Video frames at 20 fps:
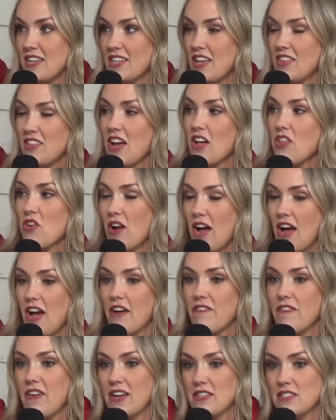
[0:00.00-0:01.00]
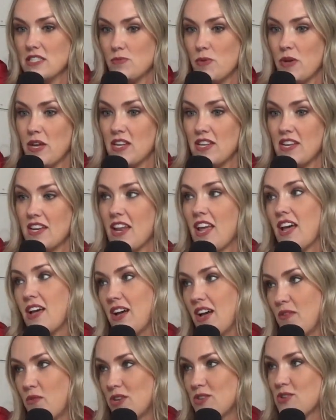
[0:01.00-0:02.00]
Now, the other half I can spend and
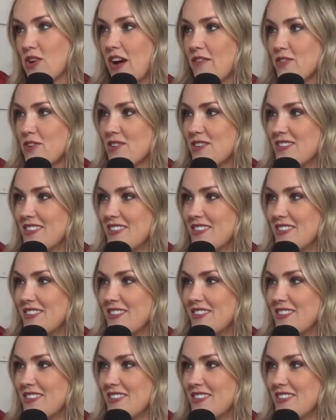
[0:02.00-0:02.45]
we travel.